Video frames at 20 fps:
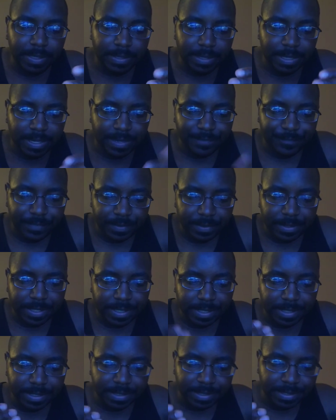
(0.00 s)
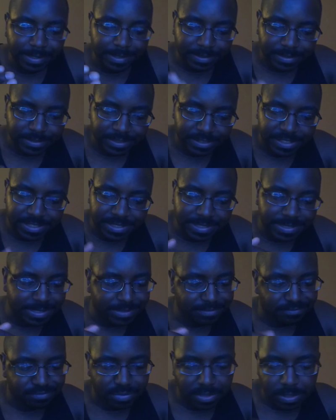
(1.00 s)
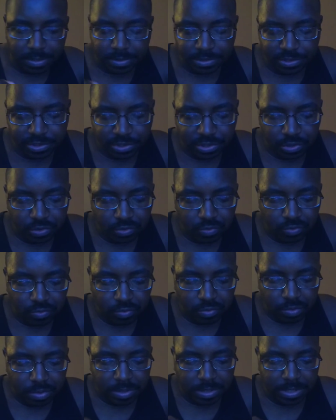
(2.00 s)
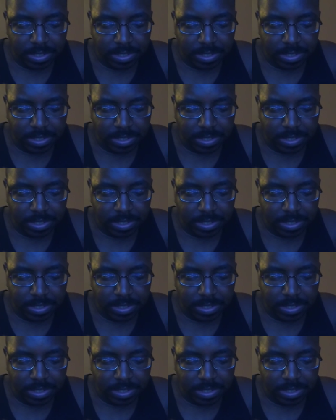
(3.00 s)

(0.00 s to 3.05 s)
I feel like just do